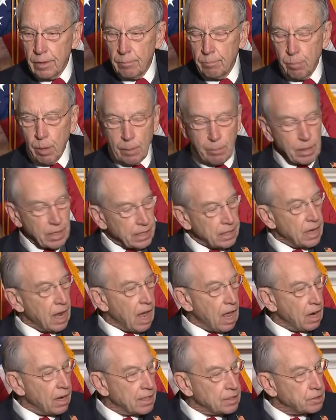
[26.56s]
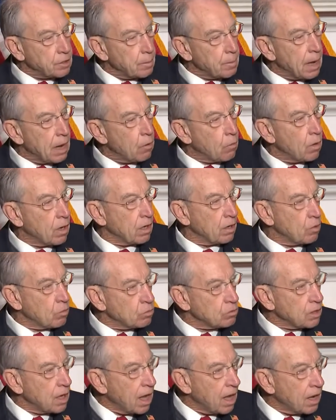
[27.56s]
public knowledge about what
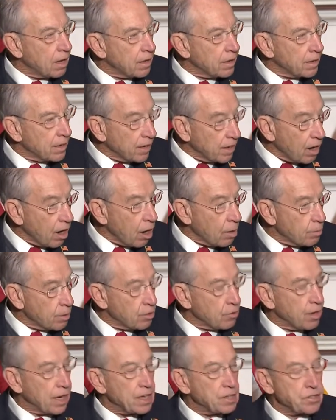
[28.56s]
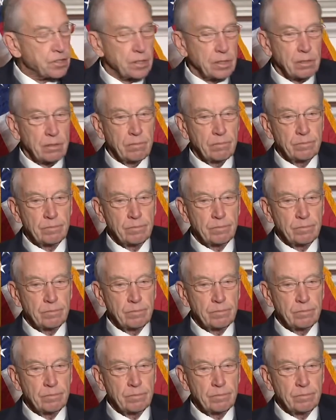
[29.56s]
goes on in an arbitration.